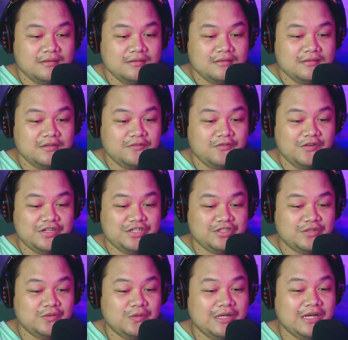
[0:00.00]
The fish
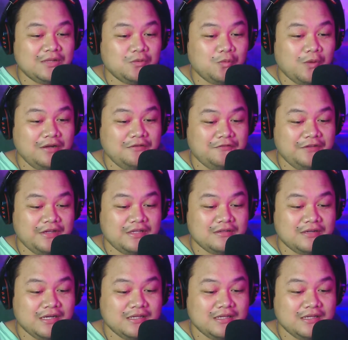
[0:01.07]
only got one fin, right?